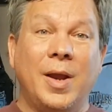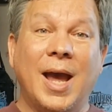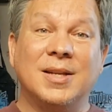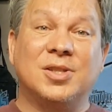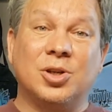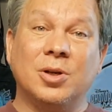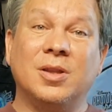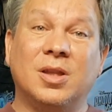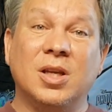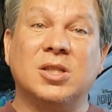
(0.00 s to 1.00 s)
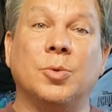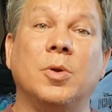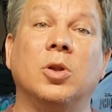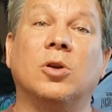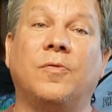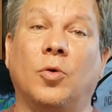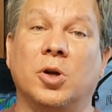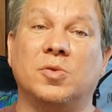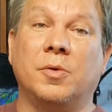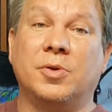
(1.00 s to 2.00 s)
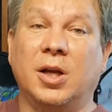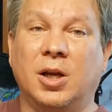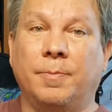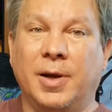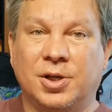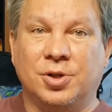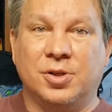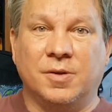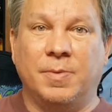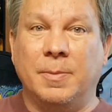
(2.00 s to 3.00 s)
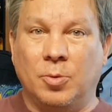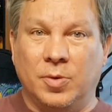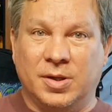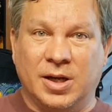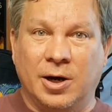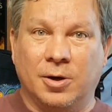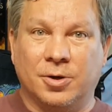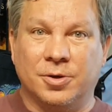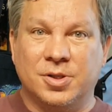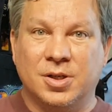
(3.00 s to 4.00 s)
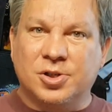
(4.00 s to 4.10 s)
We had certain things that we looked for as we were taking pictures of people with the characters.